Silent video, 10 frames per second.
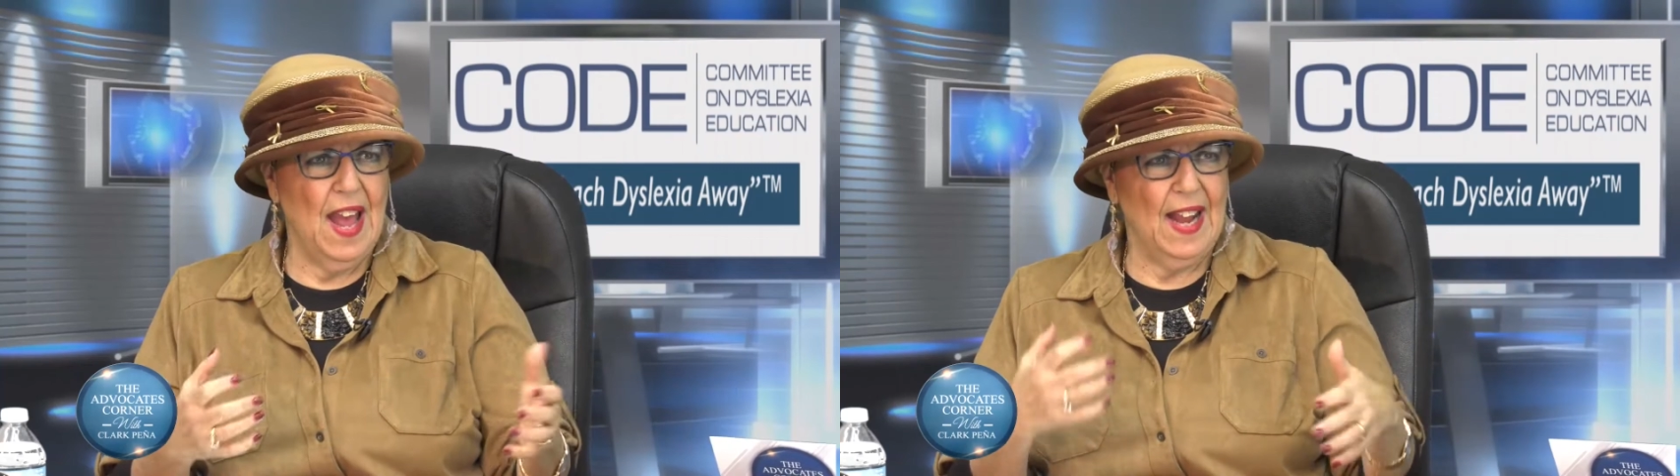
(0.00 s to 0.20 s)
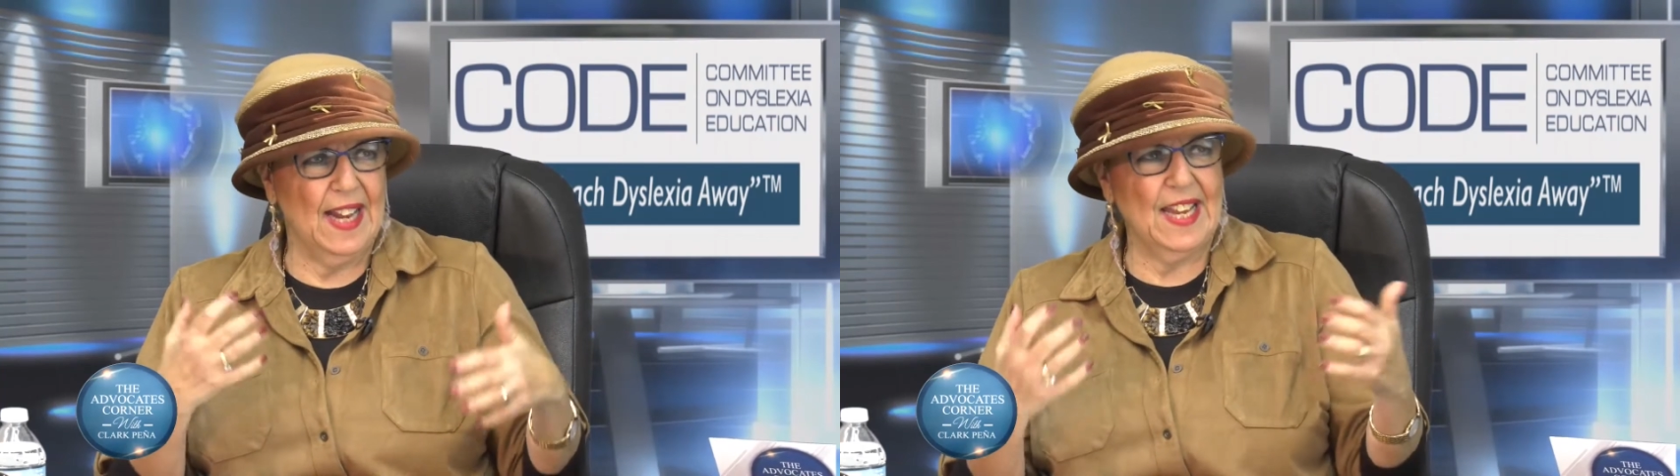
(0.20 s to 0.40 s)

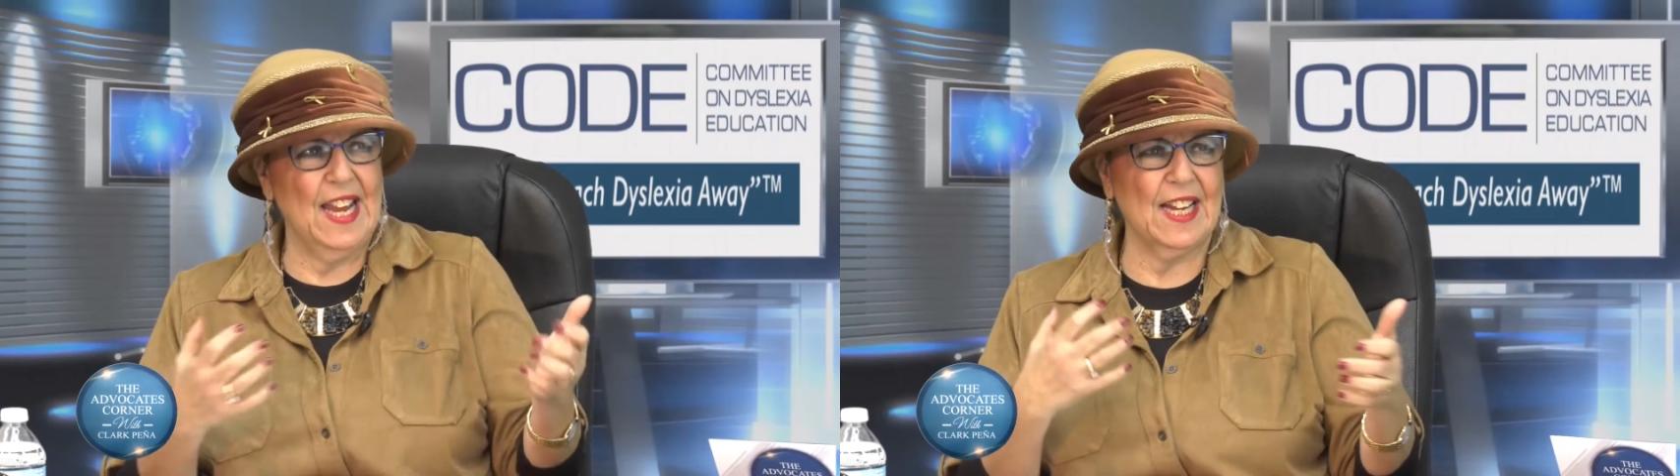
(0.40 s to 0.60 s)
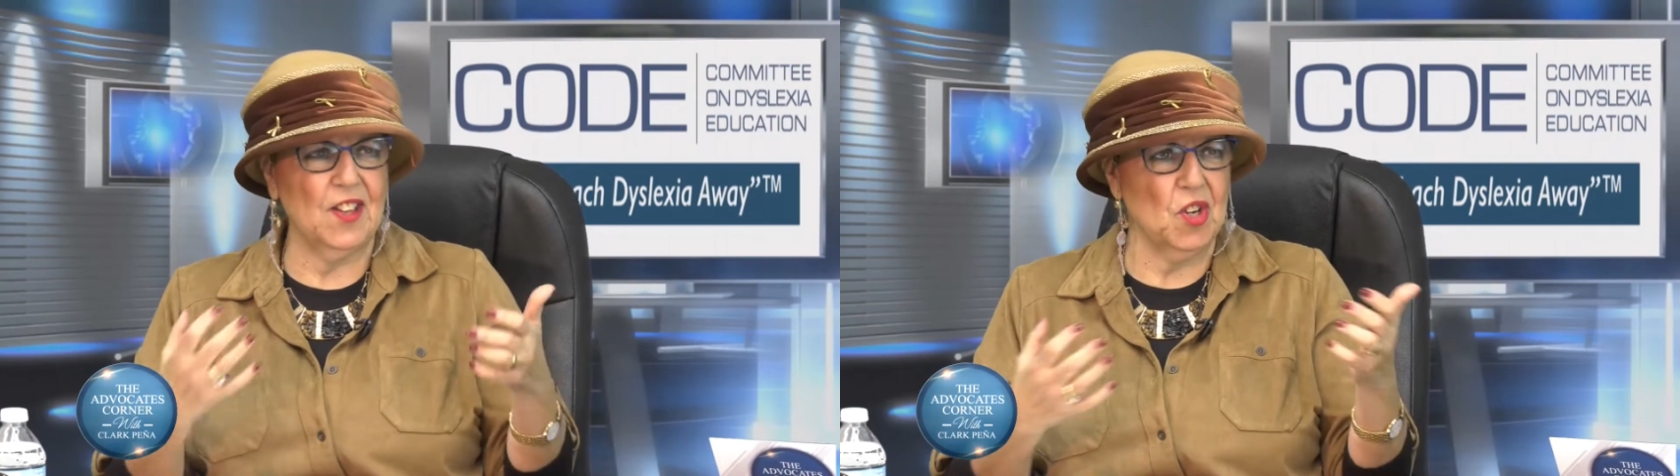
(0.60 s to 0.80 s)
and I
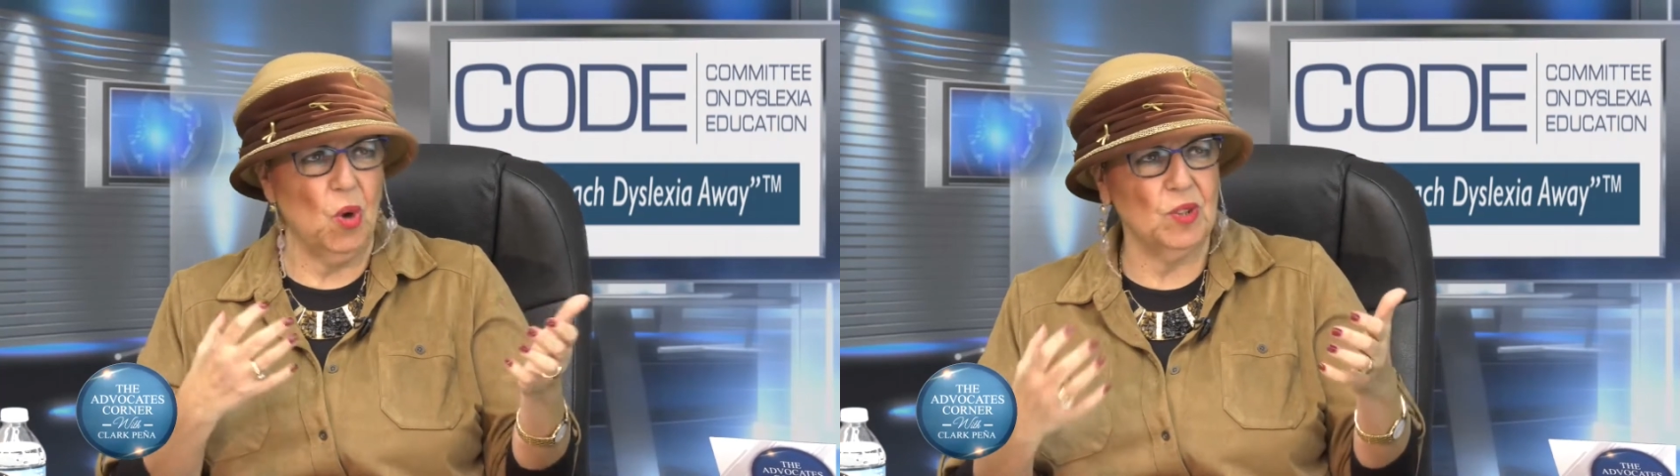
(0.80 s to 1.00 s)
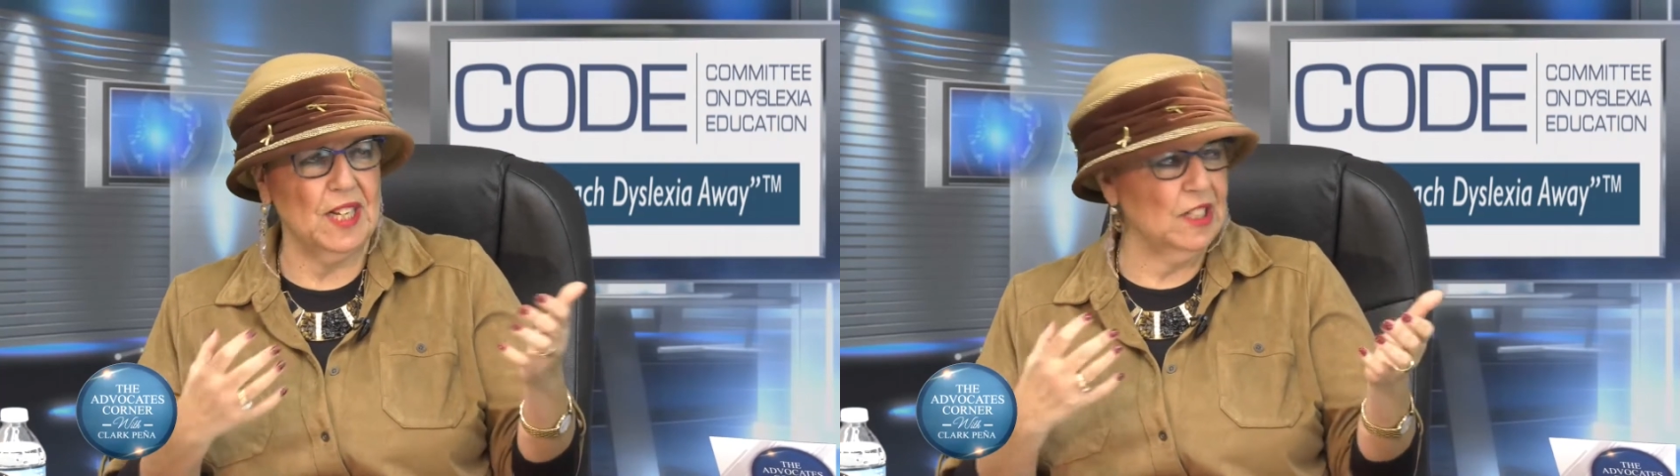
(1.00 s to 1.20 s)
can't get the
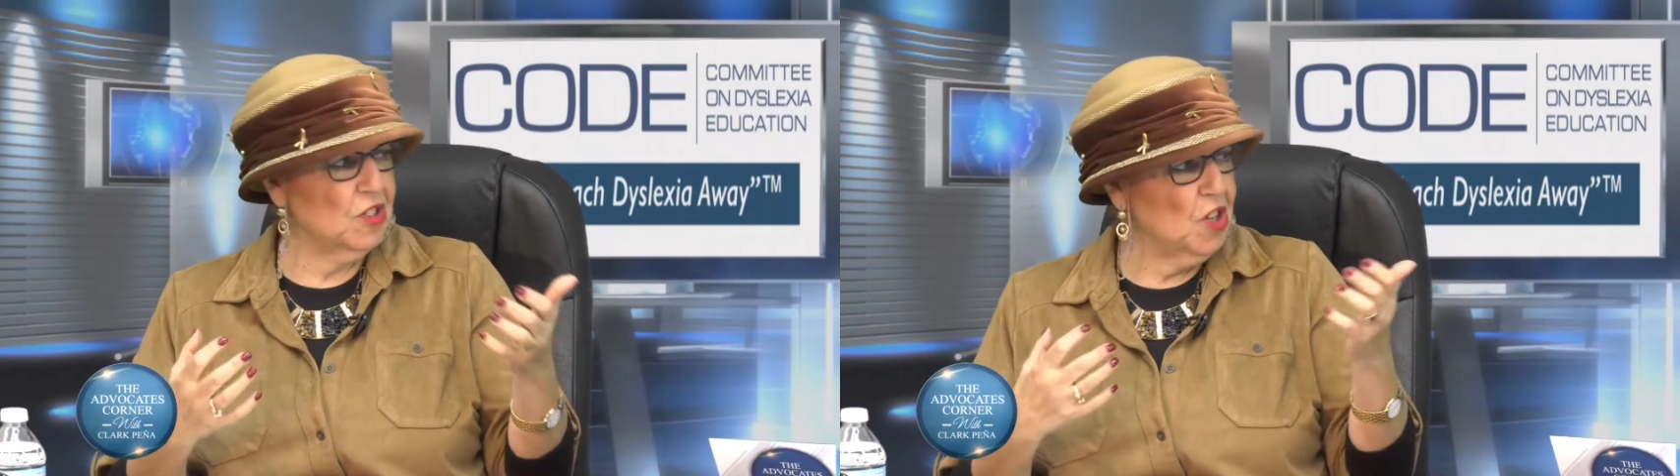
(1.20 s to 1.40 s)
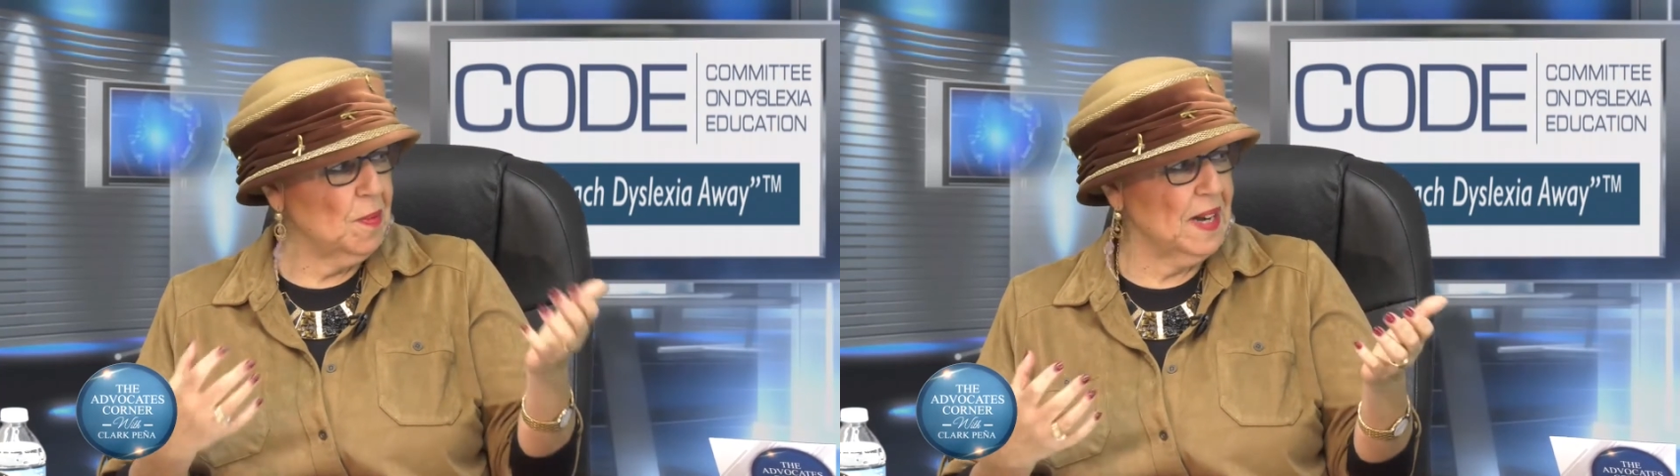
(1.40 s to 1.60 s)
old English
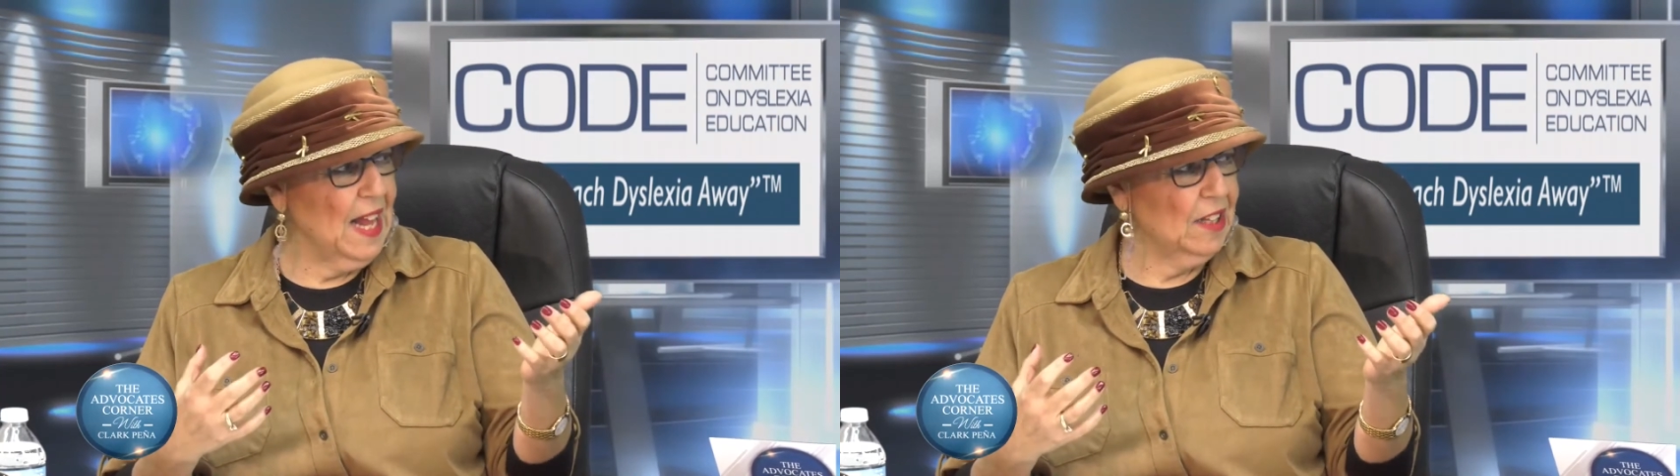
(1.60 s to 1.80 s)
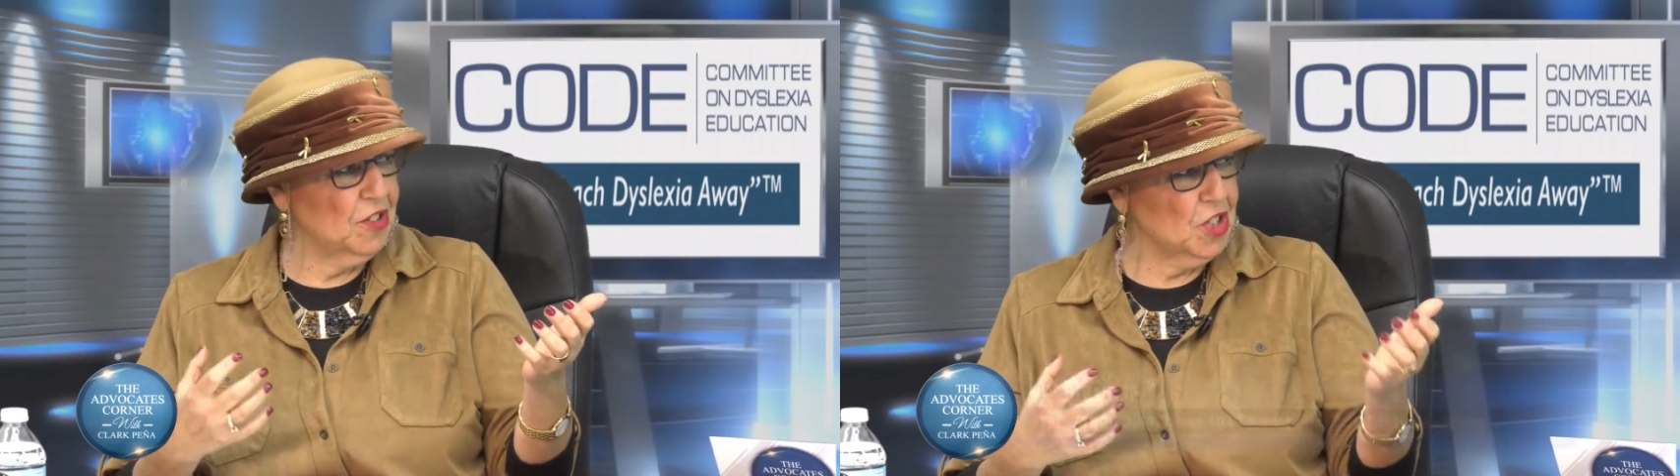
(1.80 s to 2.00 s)
terminology,